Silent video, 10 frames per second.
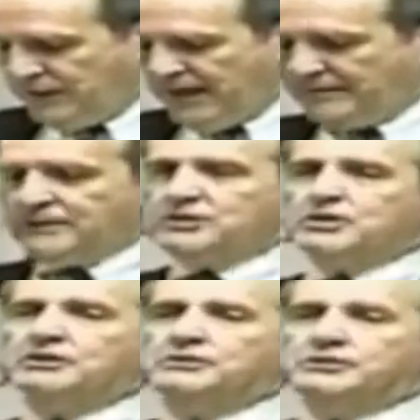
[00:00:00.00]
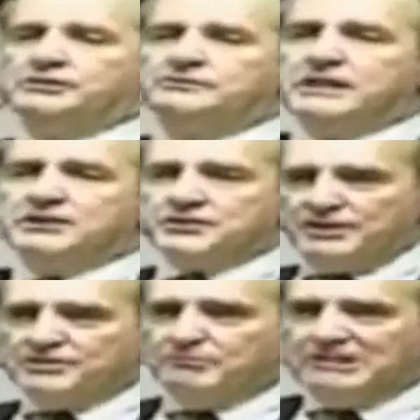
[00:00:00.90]
to the Catholic Church,
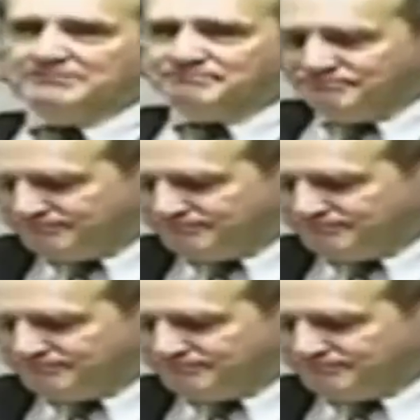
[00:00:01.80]
ostensibly.